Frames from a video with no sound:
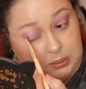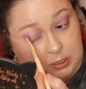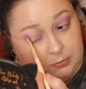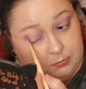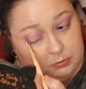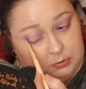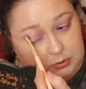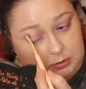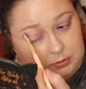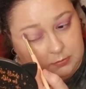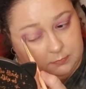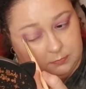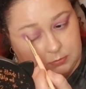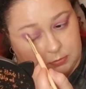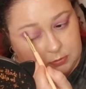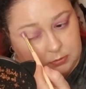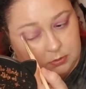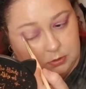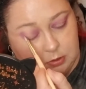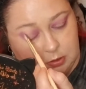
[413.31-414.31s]
I would
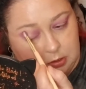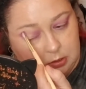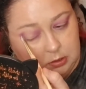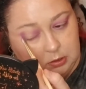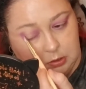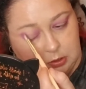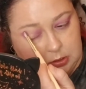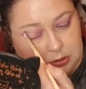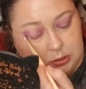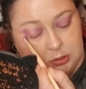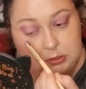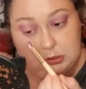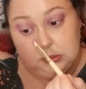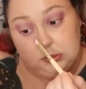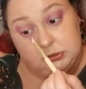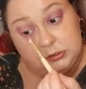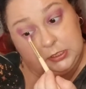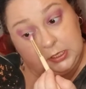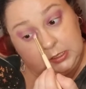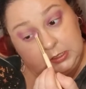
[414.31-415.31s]
never
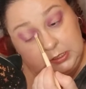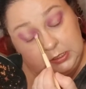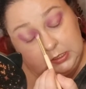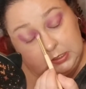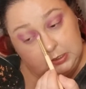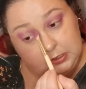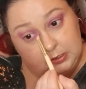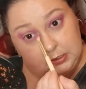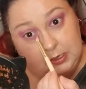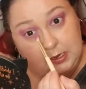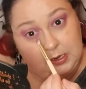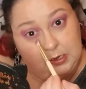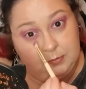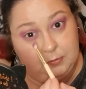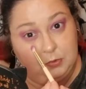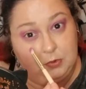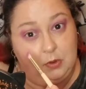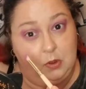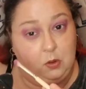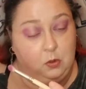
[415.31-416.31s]
take in an
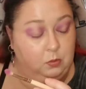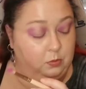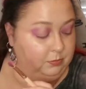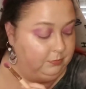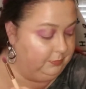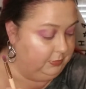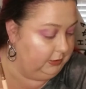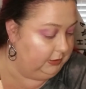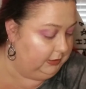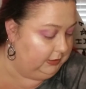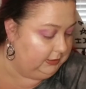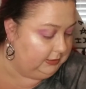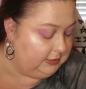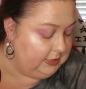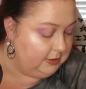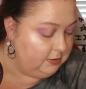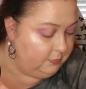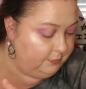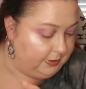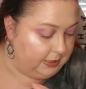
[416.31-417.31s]
animal. Oh, Buddy, get
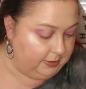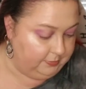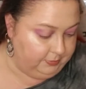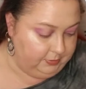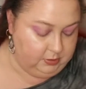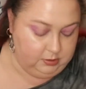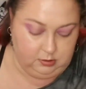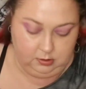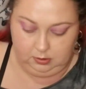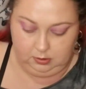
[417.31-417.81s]
down, baby.